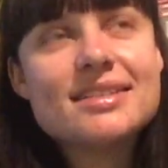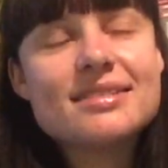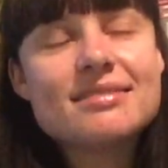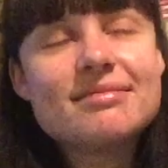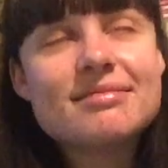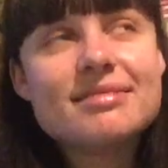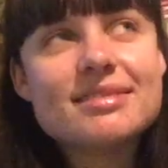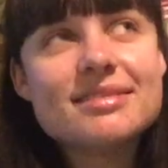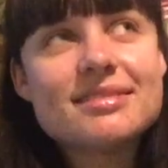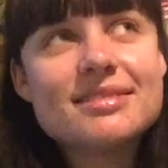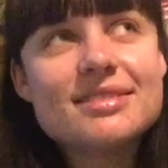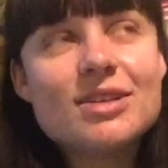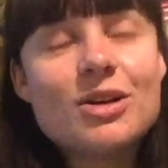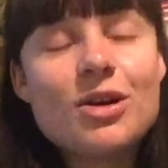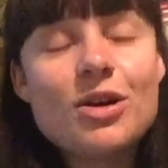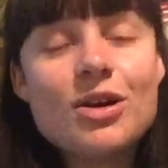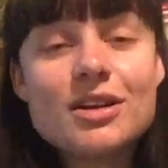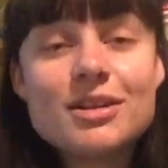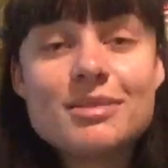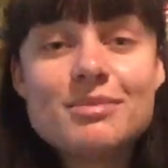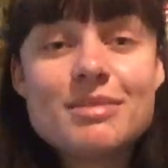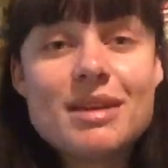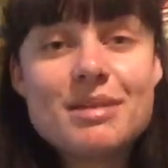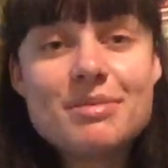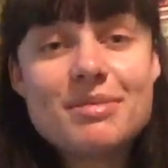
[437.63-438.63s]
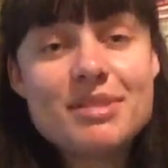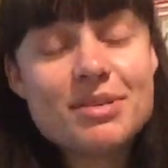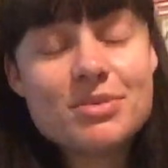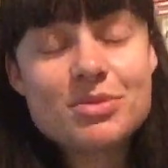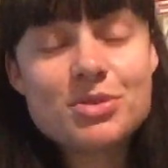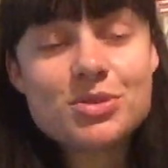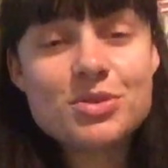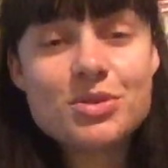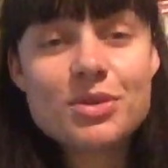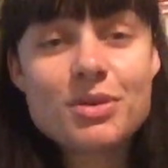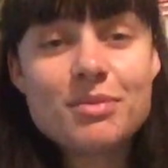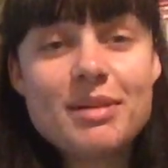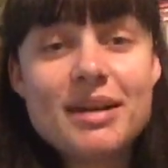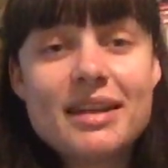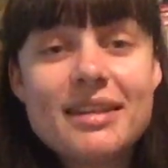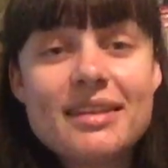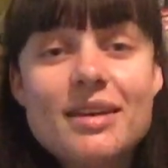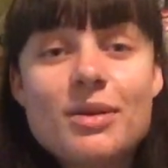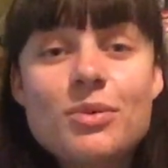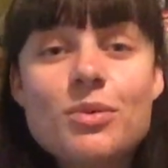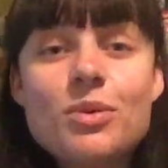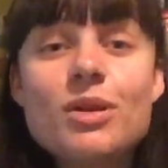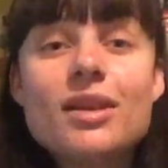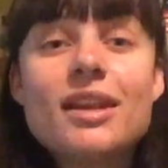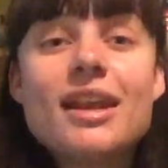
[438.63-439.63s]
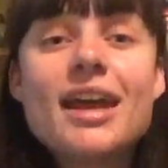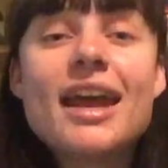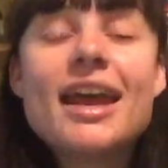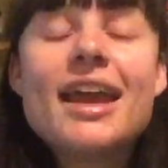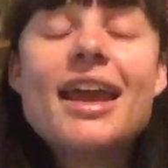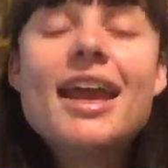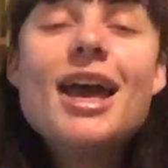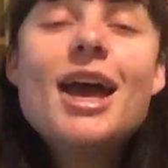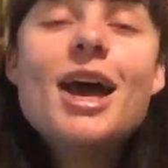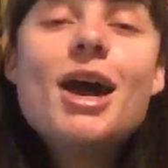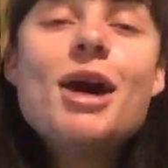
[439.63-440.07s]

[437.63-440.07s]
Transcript: Oh, good God, maybe I'll talk about that one day.